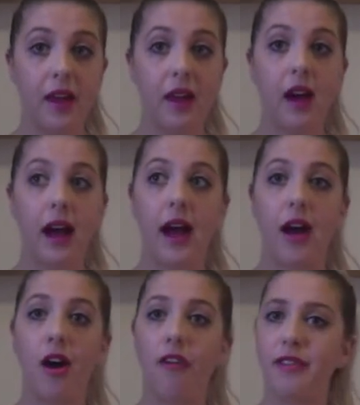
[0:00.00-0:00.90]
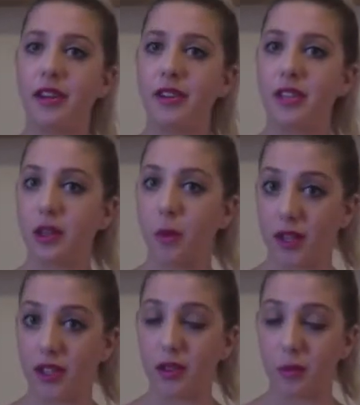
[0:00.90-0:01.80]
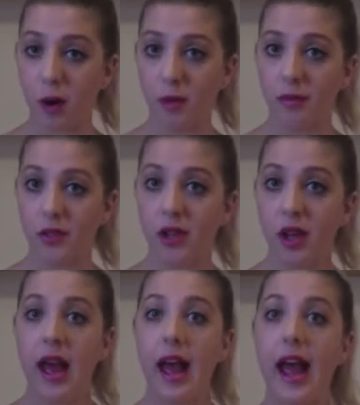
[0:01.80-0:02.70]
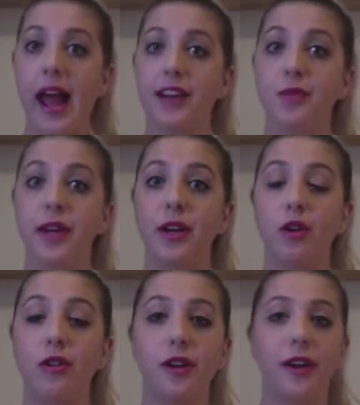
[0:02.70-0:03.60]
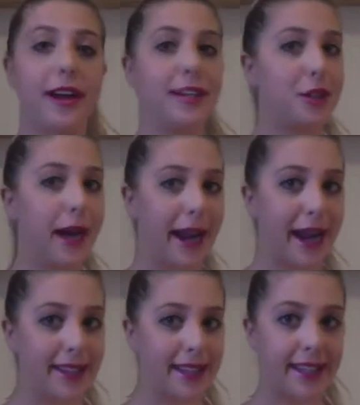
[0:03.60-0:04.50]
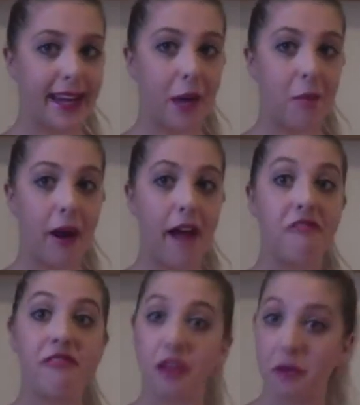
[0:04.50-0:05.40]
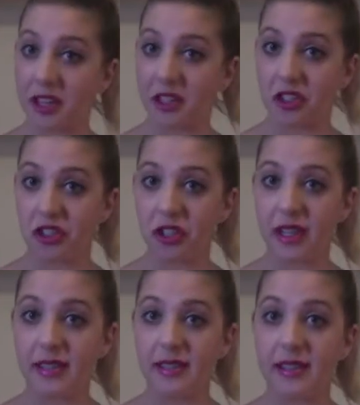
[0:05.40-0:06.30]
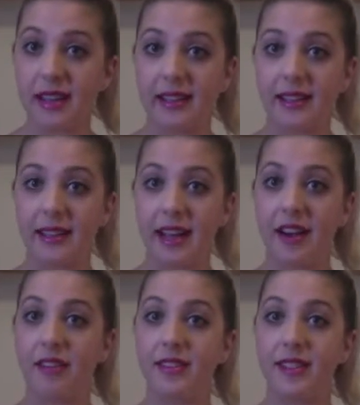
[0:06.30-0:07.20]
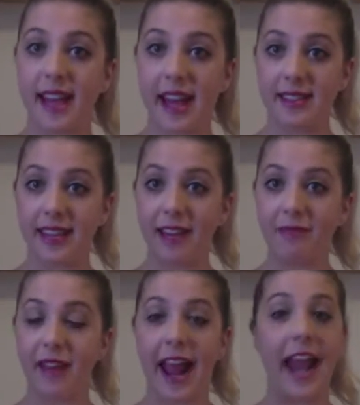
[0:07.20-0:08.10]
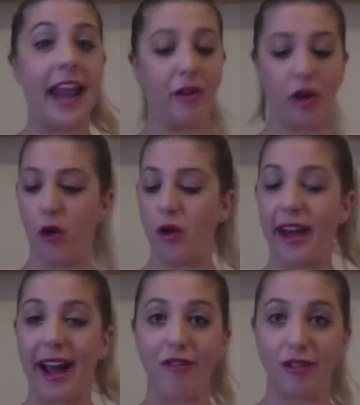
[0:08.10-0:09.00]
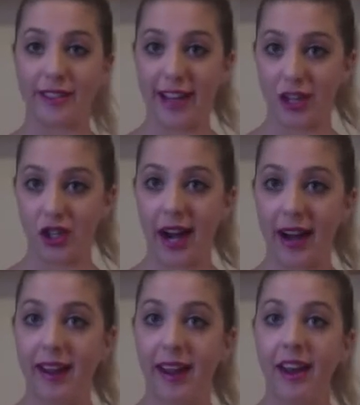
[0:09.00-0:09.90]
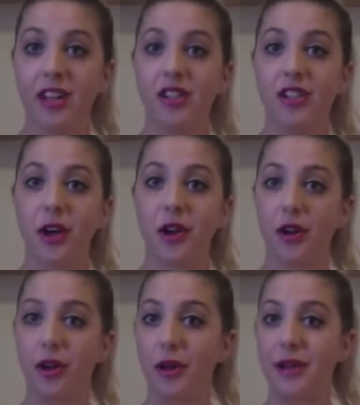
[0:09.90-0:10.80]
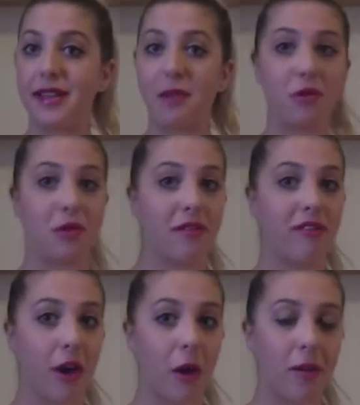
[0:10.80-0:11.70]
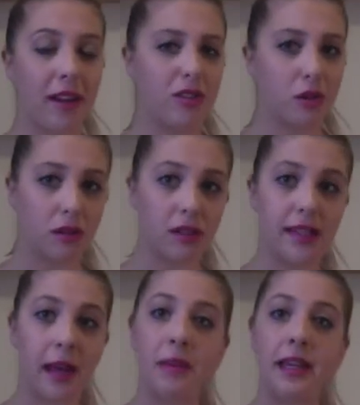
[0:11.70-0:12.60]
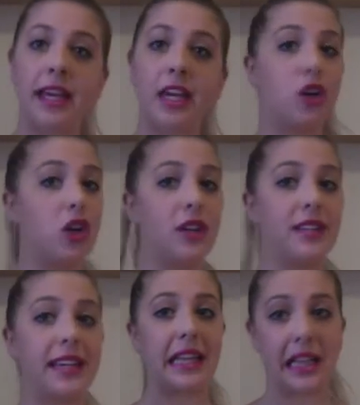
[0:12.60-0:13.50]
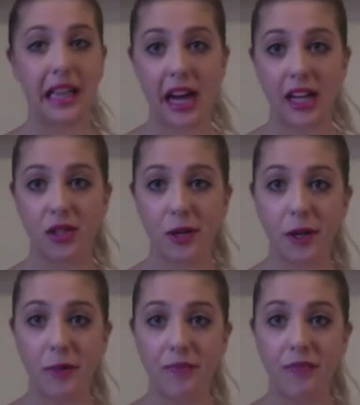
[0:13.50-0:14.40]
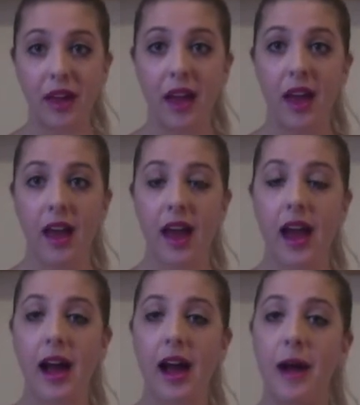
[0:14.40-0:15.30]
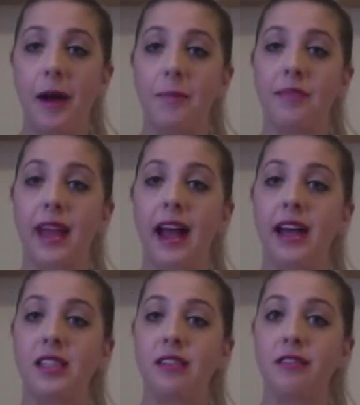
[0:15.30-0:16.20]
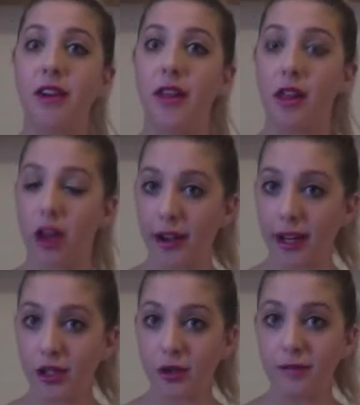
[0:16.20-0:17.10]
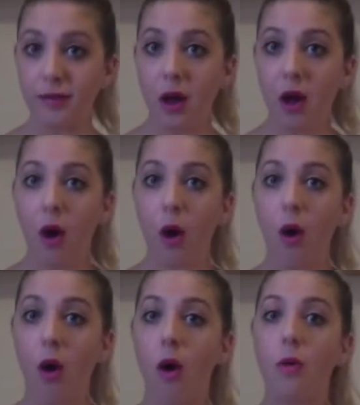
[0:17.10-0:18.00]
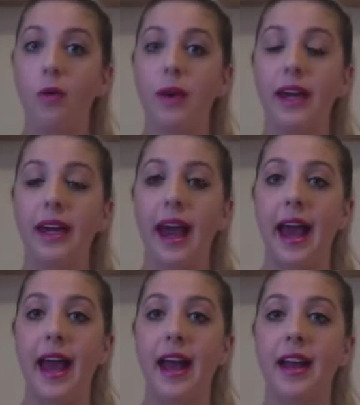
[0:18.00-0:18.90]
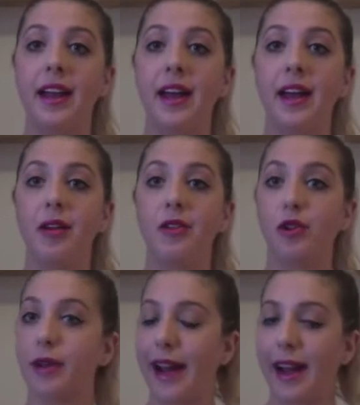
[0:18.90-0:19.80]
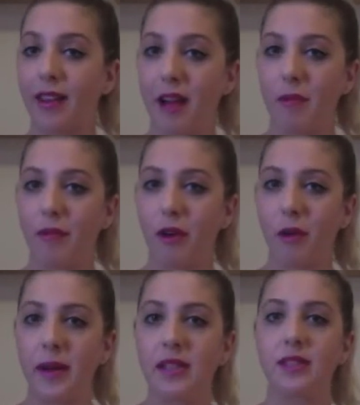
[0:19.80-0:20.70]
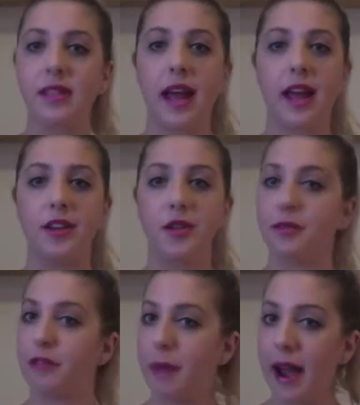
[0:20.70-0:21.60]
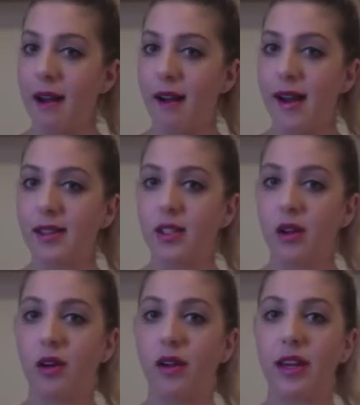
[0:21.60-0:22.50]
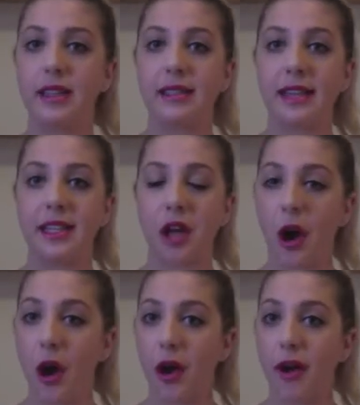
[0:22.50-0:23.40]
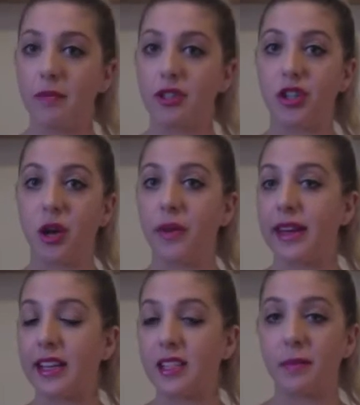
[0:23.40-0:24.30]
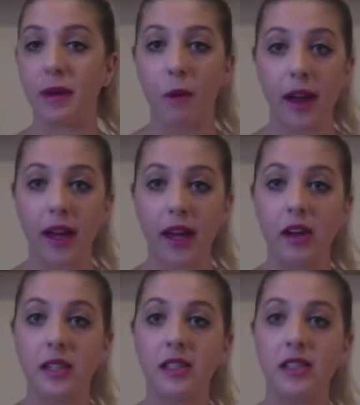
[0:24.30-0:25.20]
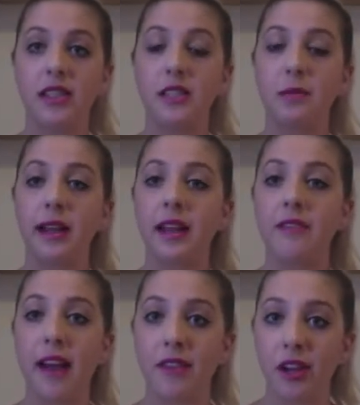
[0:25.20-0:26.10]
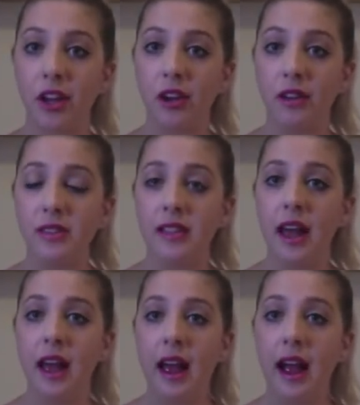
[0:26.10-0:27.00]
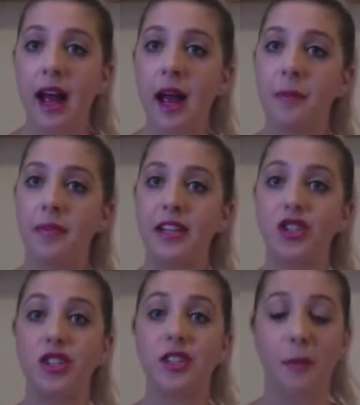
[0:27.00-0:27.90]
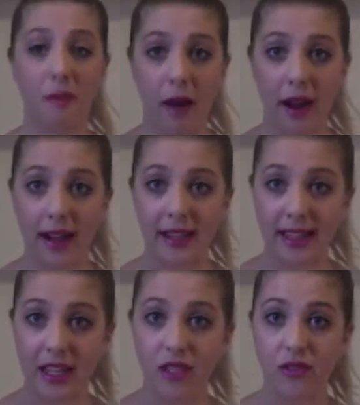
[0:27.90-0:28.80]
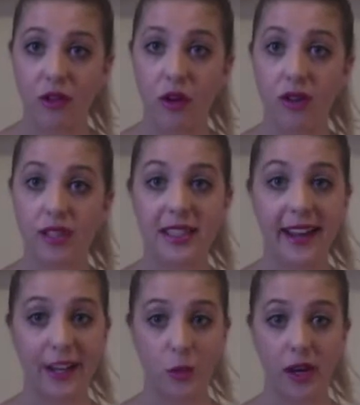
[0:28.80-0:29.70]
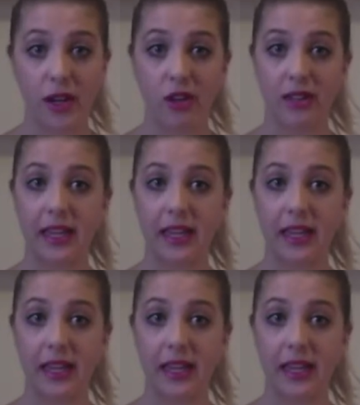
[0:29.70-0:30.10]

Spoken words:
often using the words as a prompt. And we can also integrate ICT by filming the students as they're dancing, and you already have your soundtrack. So you could debut the film in a school assembly, you could use it classroom as a further learning tool, or we can create a live performance and do it for parents, or you can send it home to show what the kids have been working on. So there's plenty of avenues. That's just some of my ideas for stage 1 using